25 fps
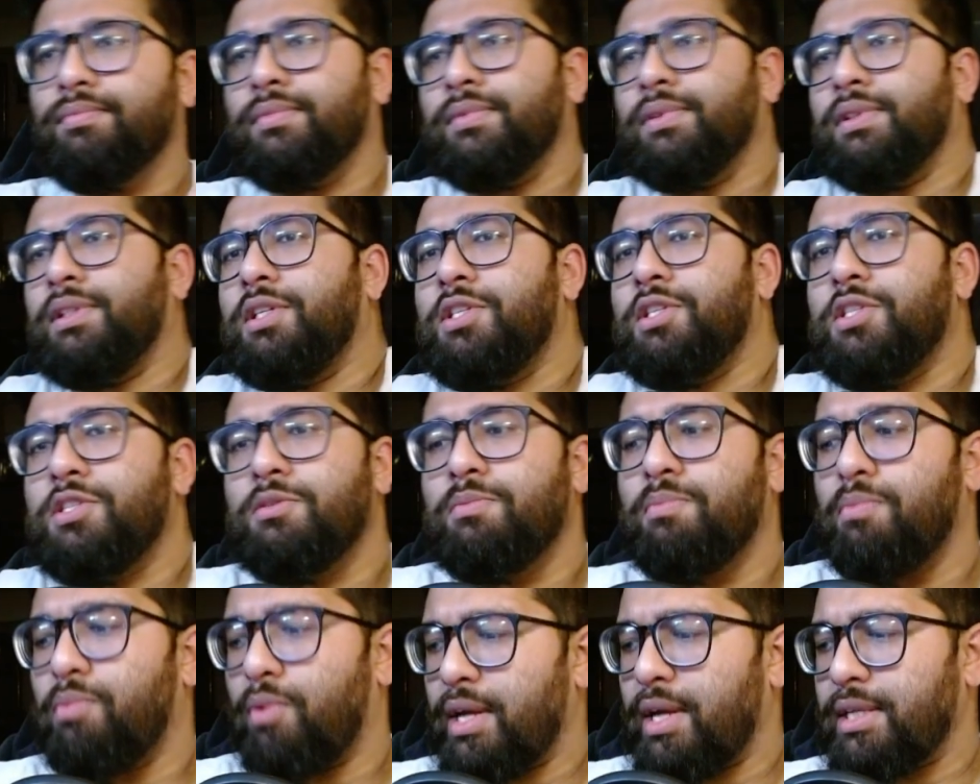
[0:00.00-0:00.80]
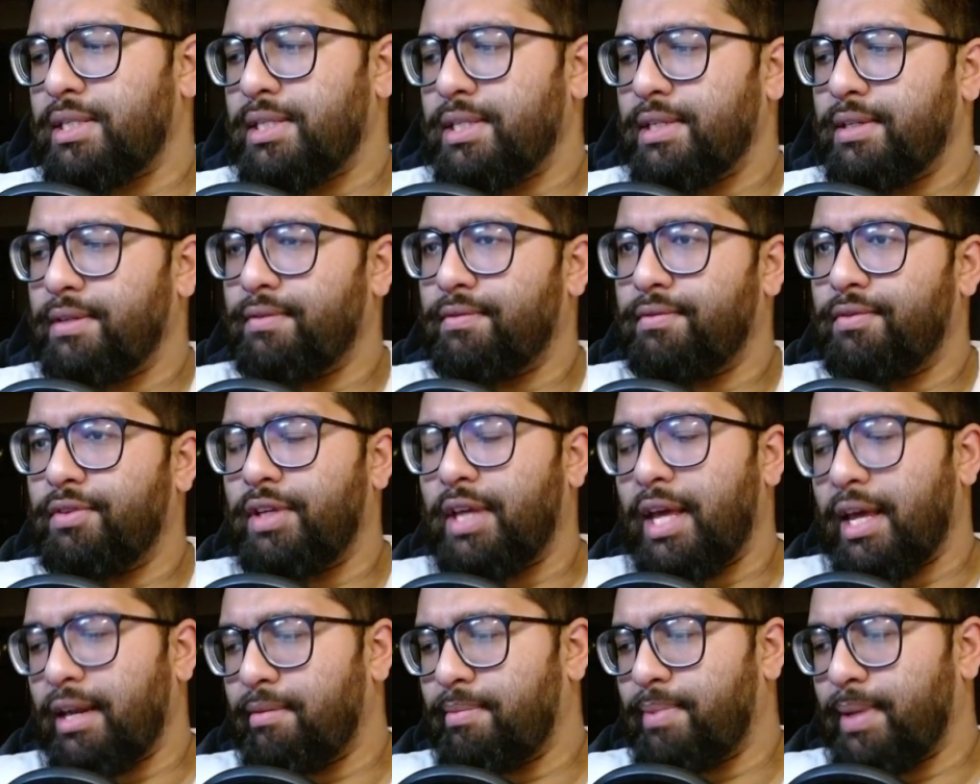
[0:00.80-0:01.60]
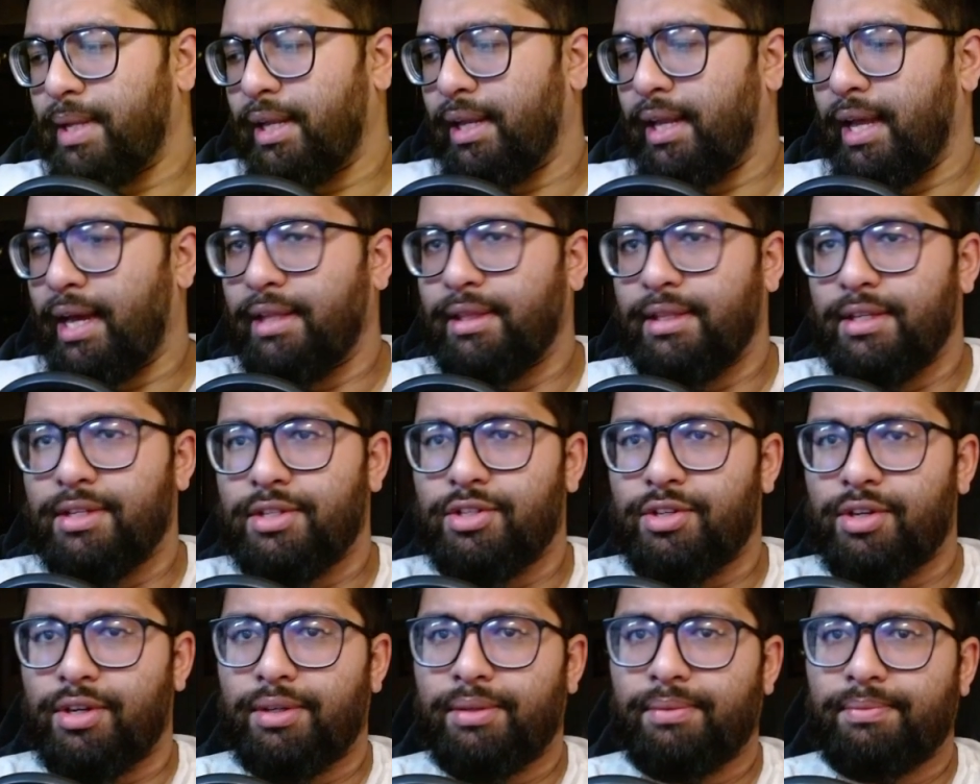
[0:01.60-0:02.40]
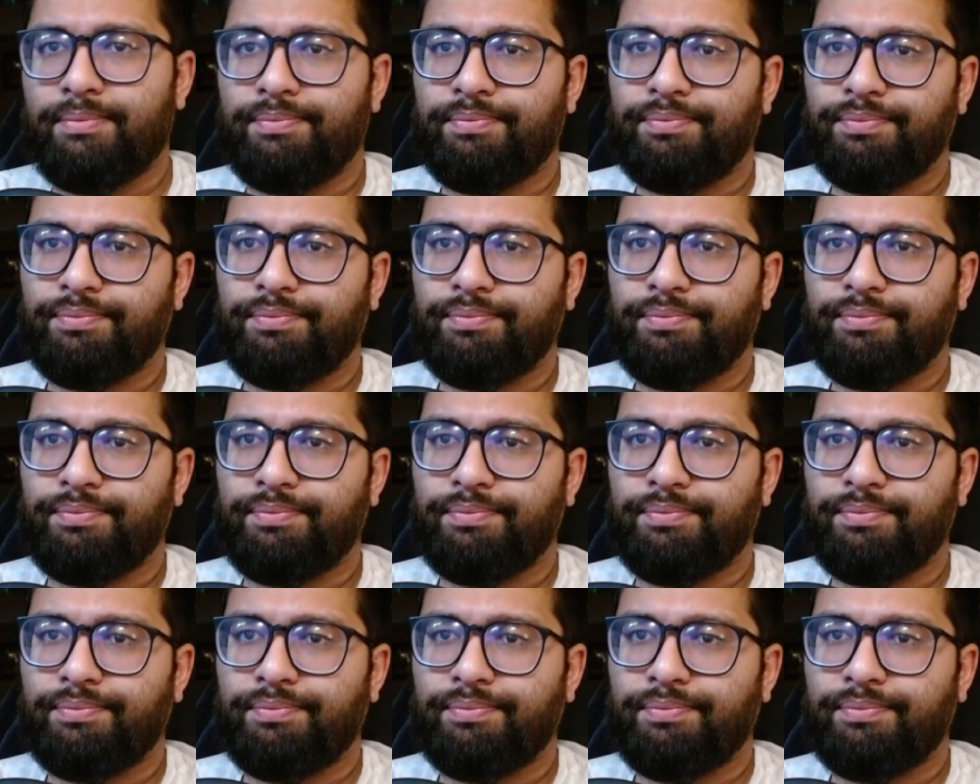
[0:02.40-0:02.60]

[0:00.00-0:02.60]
Expressive. You can't even play a land this turn.